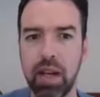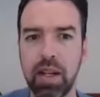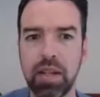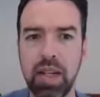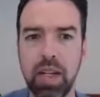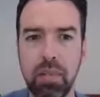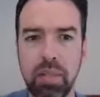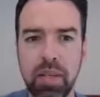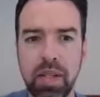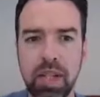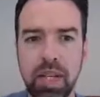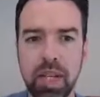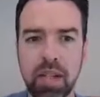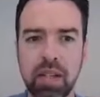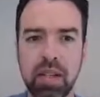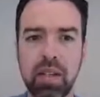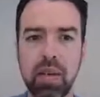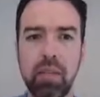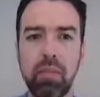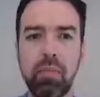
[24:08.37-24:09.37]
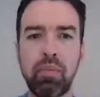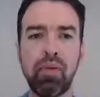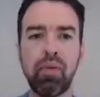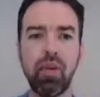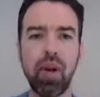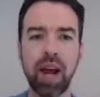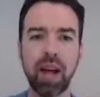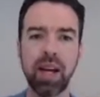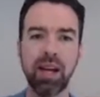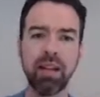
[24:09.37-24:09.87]
Tip 6,
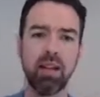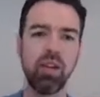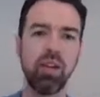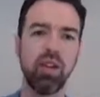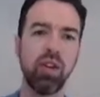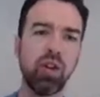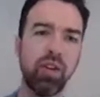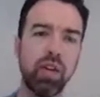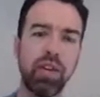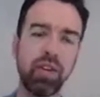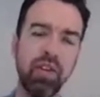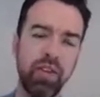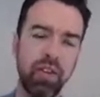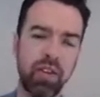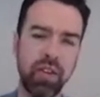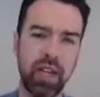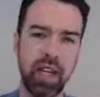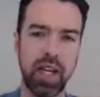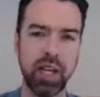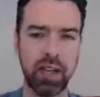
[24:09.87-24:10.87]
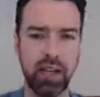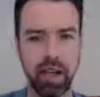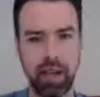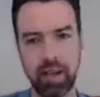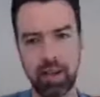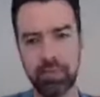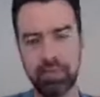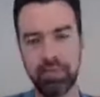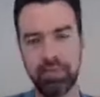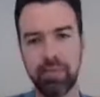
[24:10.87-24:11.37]
practice your interview
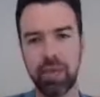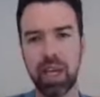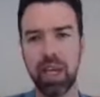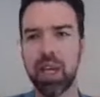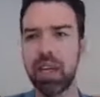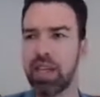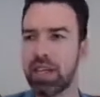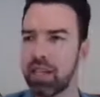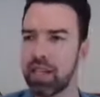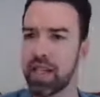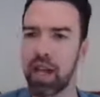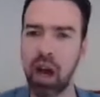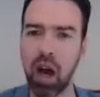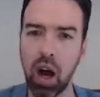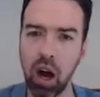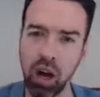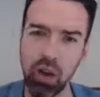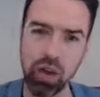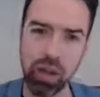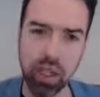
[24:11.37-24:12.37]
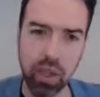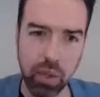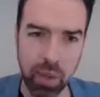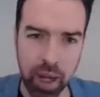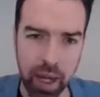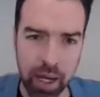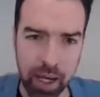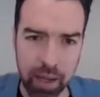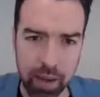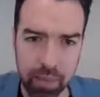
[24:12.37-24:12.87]
technique. It is the only
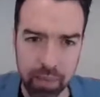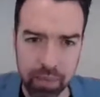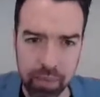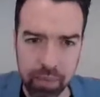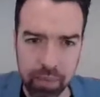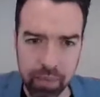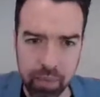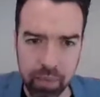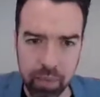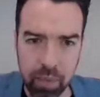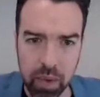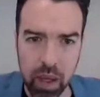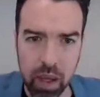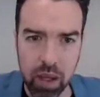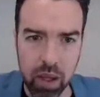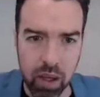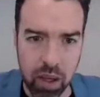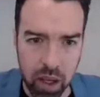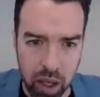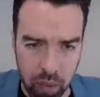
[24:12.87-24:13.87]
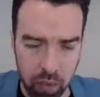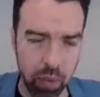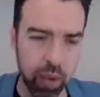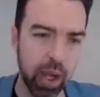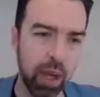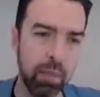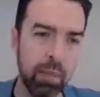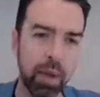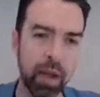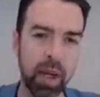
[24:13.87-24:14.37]
way it will
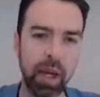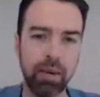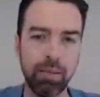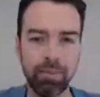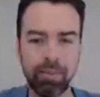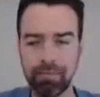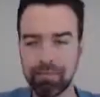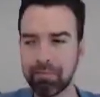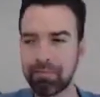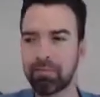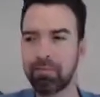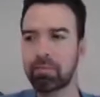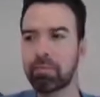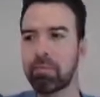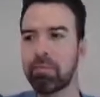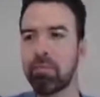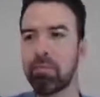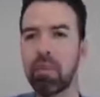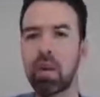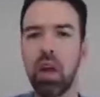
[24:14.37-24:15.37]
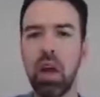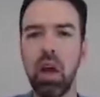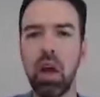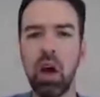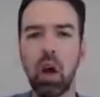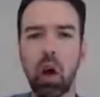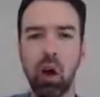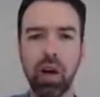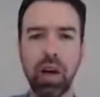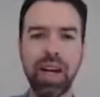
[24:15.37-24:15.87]
get better.
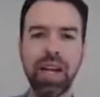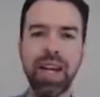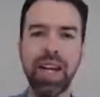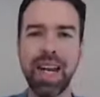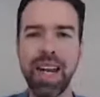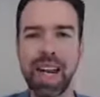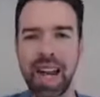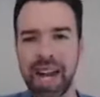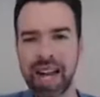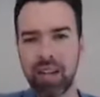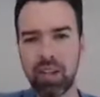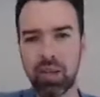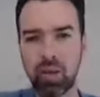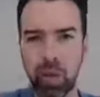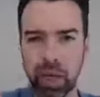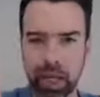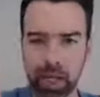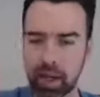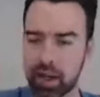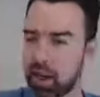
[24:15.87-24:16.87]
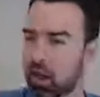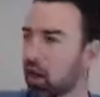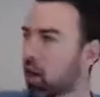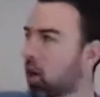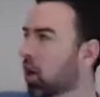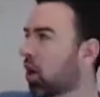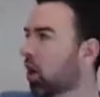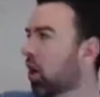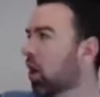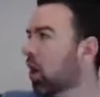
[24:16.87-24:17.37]
Alrighty, next week
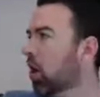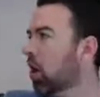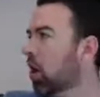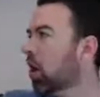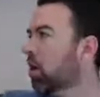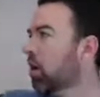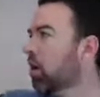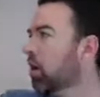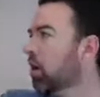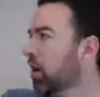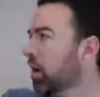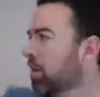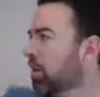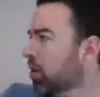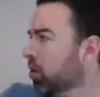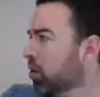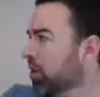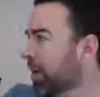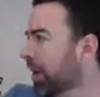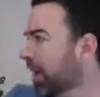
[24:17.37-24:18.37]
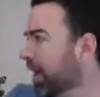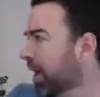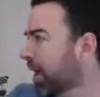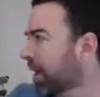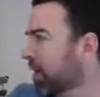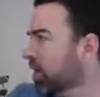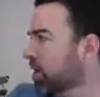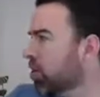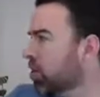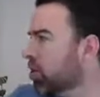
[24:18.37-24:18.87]
let me look at my
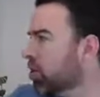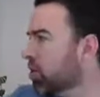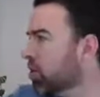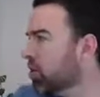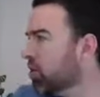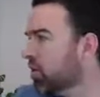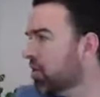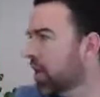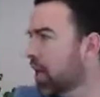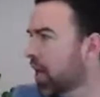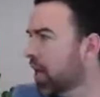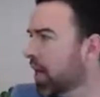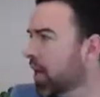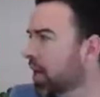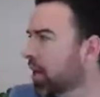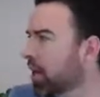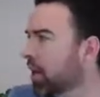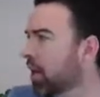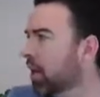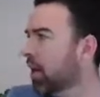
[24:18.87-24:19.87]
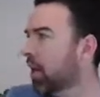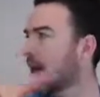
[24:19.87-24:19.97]
calendar, Tuesday